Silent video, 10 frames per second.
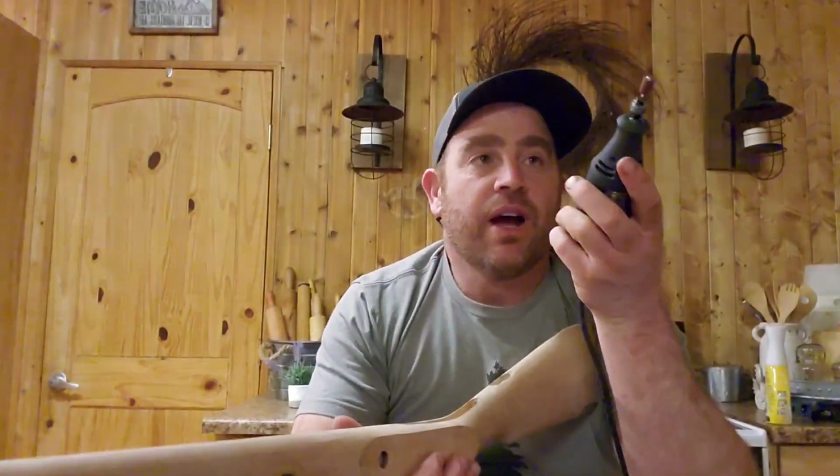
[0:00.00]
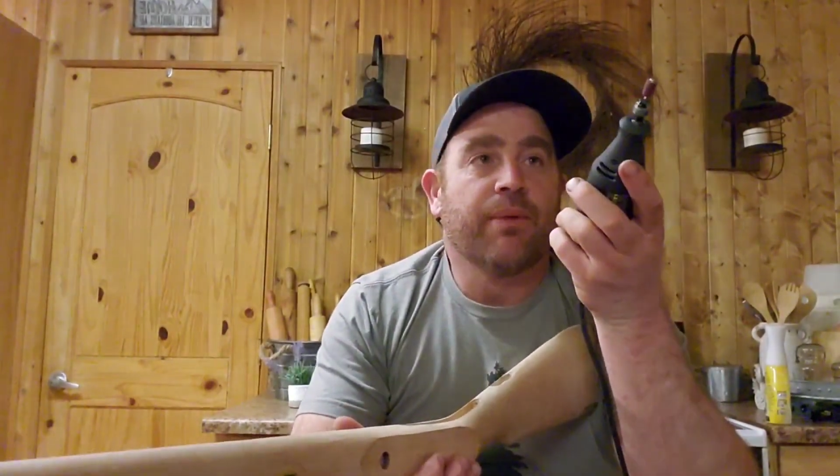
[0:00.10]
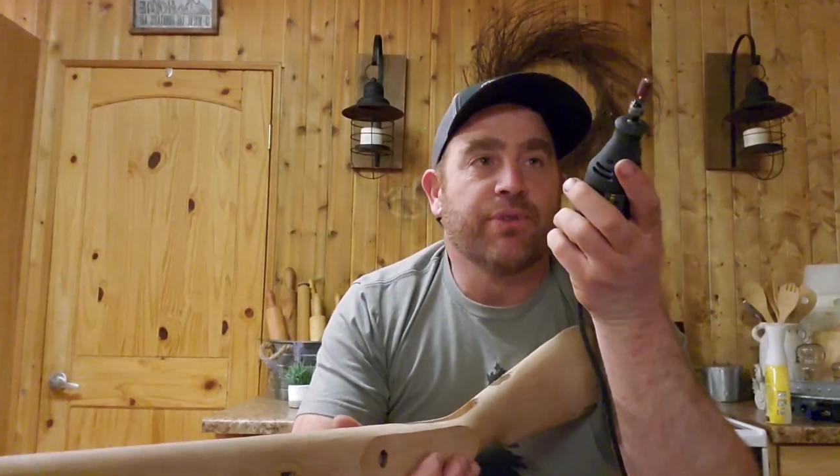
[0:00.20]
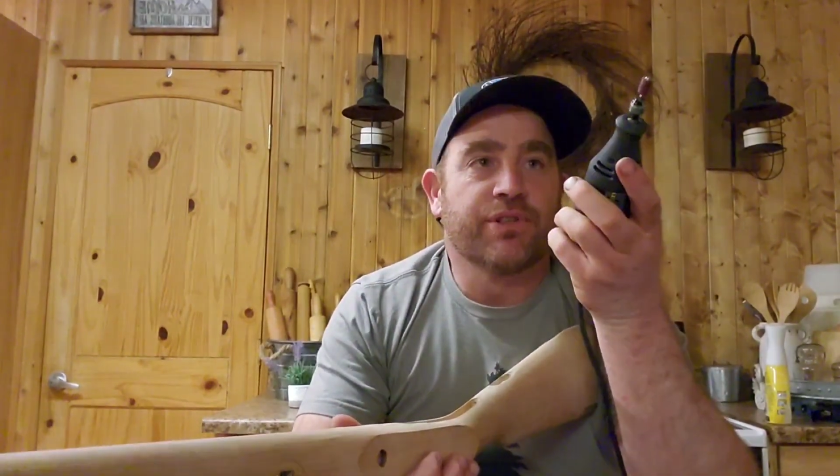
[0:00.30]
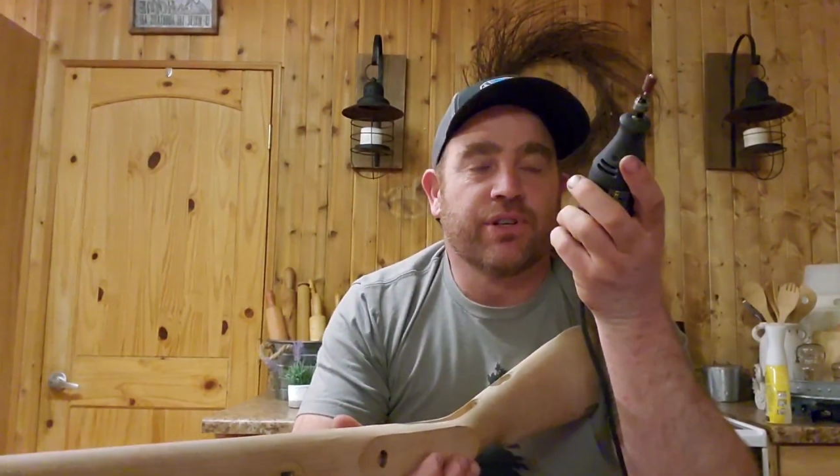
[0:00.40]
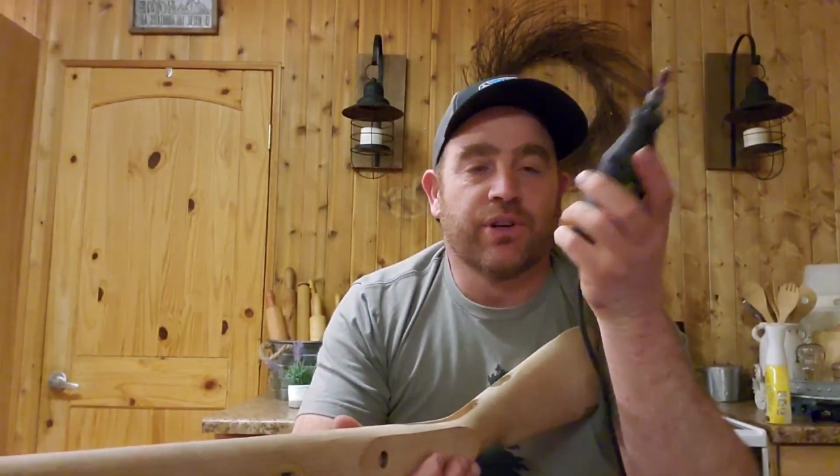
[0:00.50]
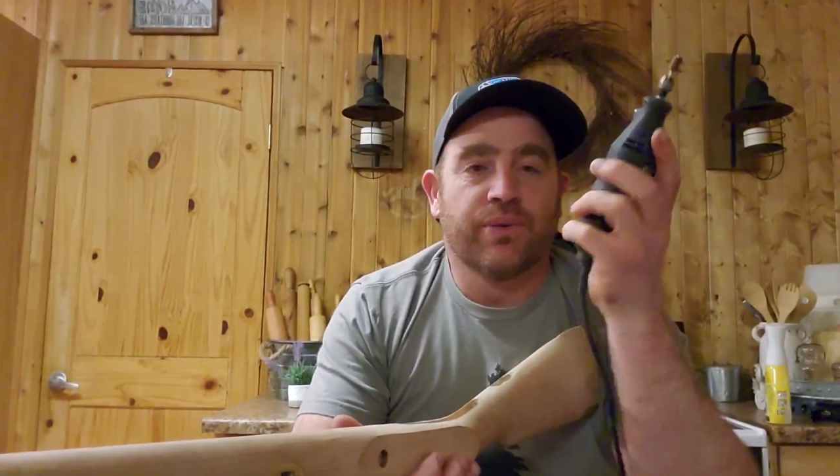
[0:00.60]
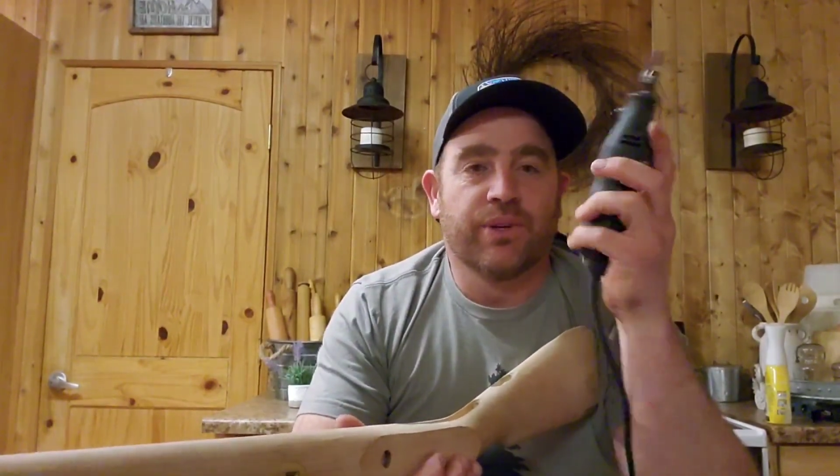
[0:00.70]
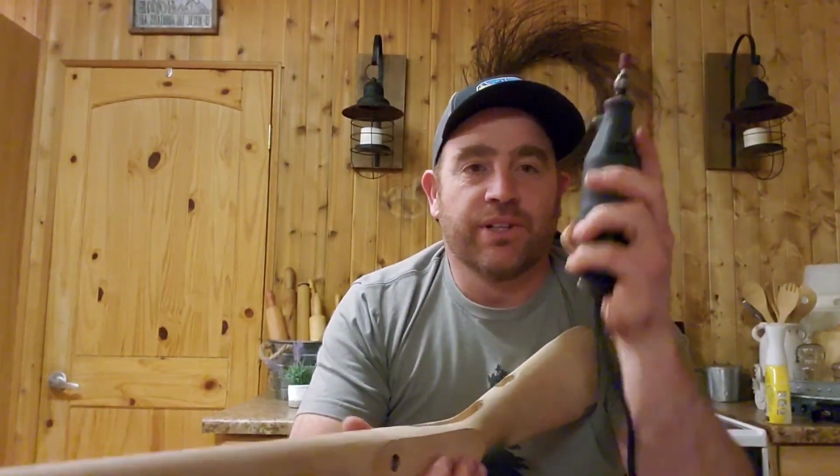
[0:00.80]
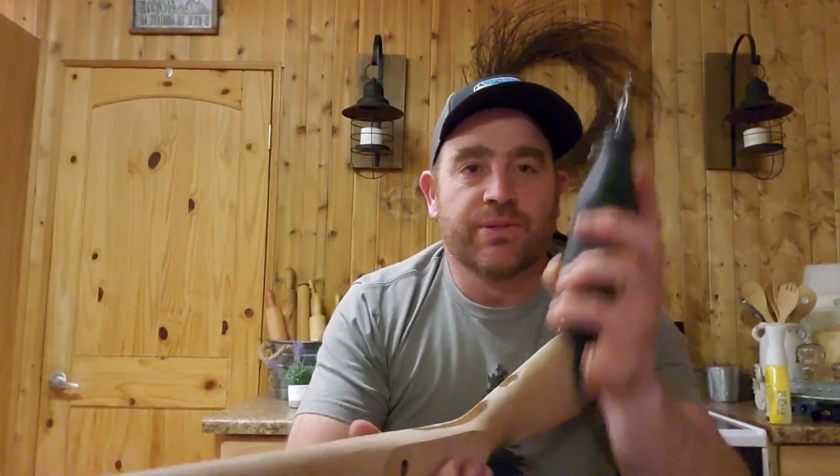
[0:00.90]
I'm just going to go
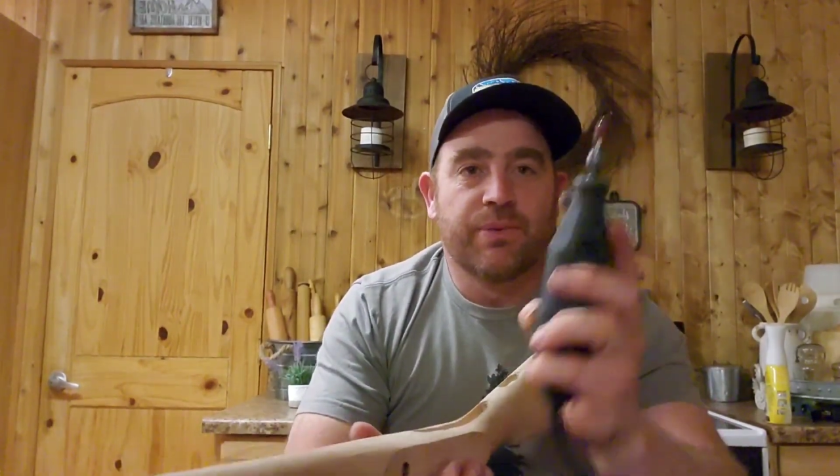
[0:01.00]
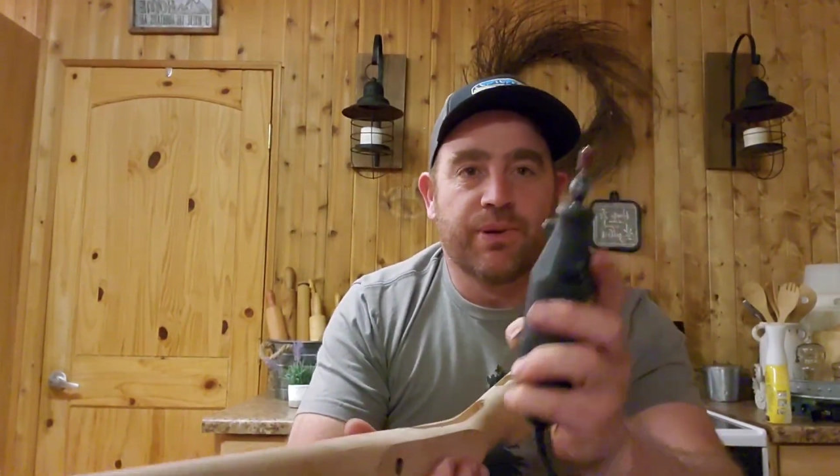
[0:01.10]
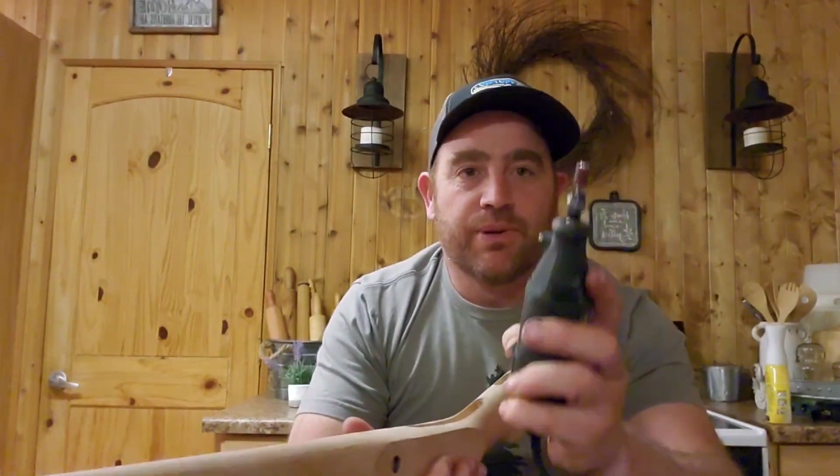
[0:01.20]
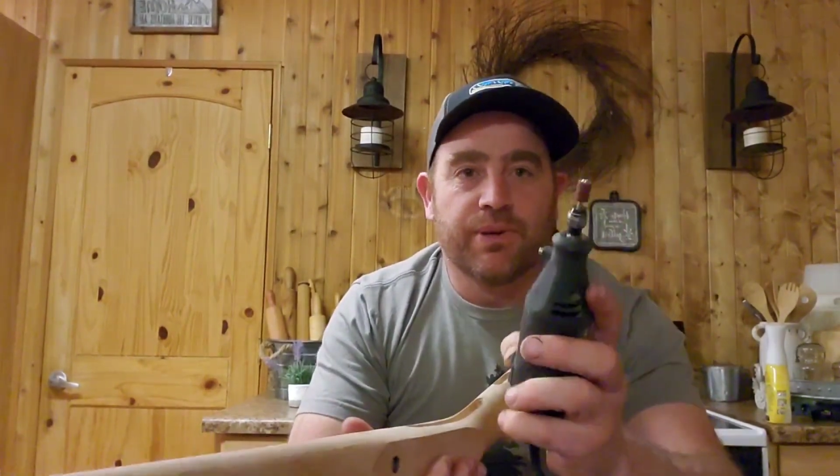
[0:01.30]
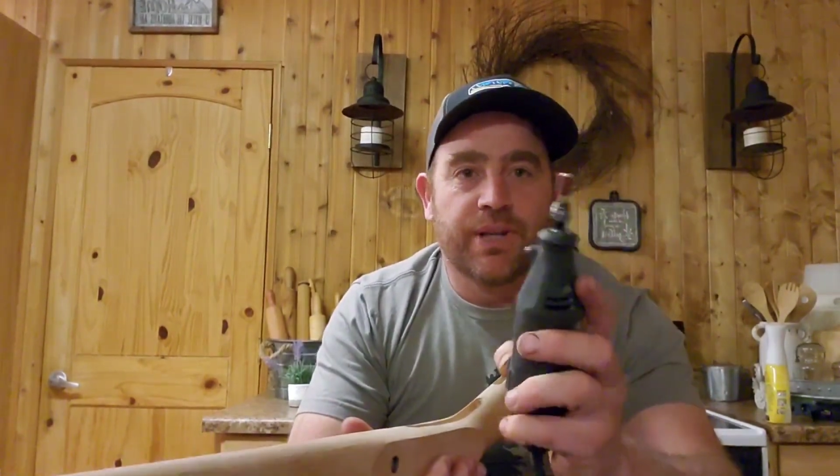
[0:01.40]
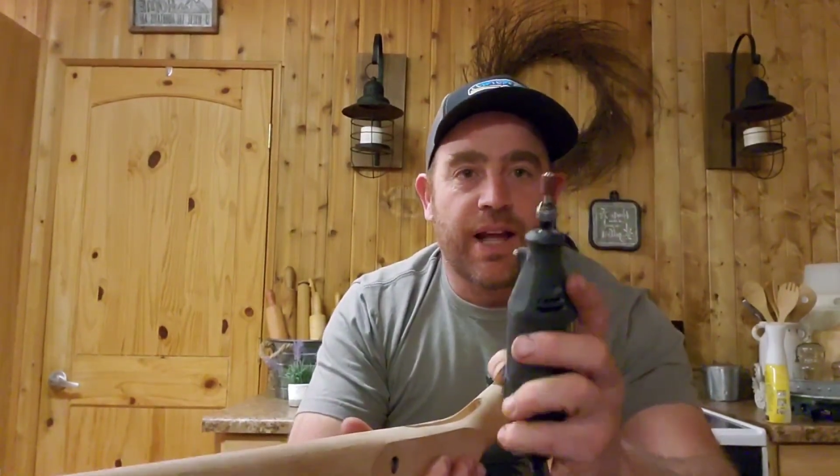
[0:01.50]
really smooth,